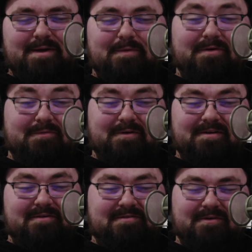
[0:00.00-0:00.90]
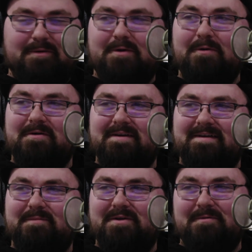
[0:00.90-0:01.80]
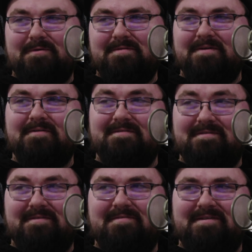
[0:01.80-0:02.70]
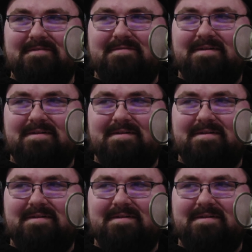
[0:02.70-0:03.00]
Well, it's weird. It'll start recording, but you won't know until you see it